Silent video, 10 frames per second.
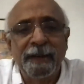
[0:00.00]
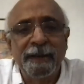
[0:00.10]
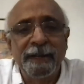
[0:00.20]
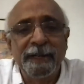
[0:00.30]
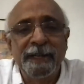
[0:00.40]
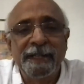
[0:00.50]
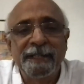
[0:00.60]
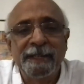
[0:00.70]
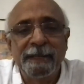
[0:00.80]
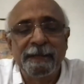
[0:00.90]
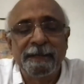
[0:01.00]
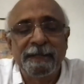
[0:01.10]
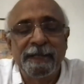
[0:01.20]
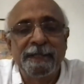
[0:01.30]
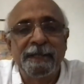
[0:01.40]
really, as he
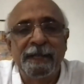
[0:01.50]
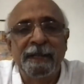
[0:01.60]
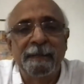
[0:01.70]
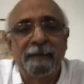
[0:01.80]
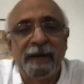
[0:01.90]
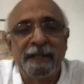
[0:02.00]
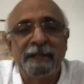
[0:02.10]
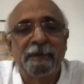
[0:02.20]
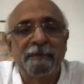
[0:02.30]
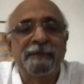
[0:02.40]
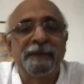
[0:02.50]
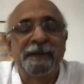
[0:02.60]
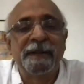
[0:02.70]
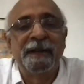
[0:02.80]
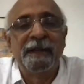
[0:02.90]
says, in the path of
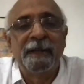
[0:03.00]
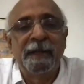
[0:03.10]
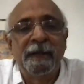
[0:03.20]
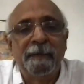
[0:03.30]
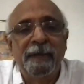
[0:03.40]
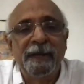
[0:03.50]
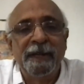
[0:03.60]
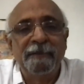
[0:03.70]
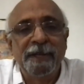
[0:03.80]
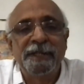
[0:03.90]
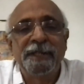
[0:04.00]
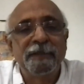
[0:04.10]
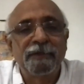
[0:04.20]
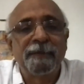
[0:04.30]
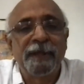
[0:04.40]
many
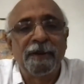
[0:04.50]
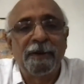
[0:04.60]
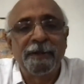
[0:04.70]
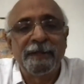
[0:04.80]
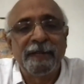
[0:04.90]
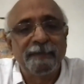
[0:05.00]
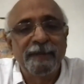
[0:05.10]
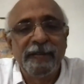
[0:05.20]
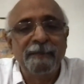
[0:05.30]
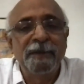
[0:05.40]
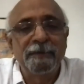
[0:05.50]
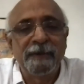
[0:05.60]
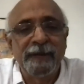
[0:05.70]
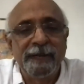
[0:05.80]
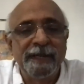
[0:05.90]
invasions from the north, has been able to
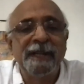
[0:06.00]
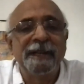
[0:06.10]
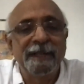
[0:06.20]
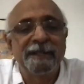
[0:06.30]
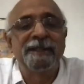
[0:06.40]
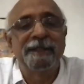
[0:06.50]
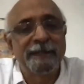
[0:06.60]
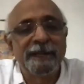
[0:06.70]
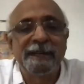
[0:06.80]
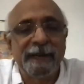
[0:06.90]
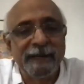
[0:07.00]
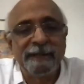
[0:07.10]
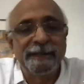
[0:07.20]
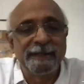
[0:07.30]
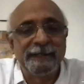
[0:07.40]
retain its distinct
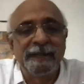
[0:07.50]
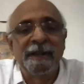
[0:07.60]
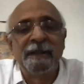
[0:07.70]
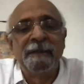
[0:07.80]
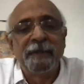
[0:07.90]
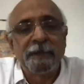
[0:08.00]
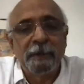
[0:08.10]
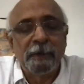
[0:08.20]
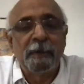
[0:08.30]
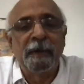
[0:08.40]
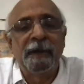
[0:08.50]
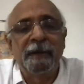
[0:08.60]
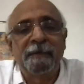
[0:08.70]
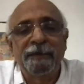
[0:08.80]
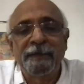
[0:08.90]
identity.
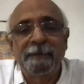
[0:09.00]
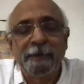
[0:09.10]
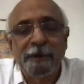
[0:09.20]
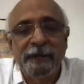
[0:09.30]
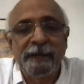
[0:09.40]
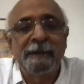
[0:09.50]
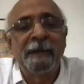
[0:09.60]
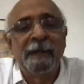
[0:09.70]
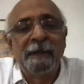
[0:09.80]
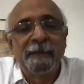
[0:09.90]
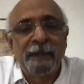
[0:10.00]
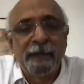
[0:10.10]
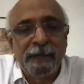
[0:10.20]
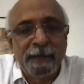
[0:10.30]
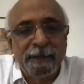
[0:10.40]
So, Professor Bhukya,
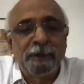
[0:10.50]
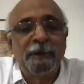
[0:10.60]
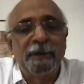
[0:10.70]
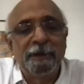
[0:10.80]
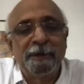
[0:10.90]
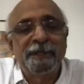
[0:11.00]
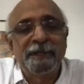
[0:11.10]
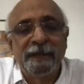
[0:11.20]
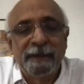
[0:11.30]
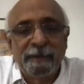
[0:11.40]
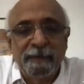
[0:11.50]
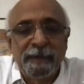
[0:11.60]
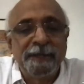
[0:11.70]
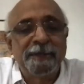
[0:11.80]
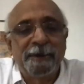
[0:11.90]
it's all yours.
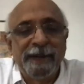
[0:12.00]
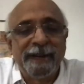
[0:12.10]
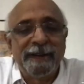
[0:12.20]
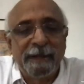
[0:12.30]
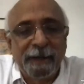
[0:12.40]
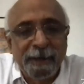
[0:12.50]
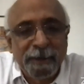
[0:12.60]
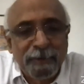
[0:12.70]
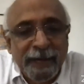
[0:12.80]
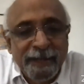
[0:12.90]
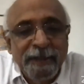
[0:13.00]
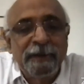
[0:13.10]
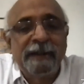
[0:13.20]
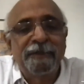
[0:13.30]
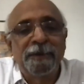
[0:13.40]
Please go ahead. I think
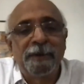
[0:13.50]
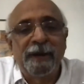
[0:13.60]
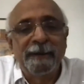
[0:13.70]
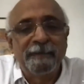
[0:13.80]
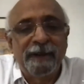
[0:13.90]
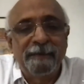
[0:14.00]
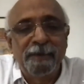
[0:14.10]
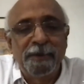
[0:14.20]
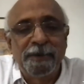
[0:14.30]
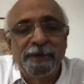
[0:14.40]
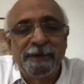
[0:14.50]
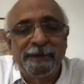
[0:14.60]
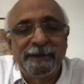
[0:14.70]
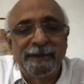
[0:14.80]
you'll have to unmute your.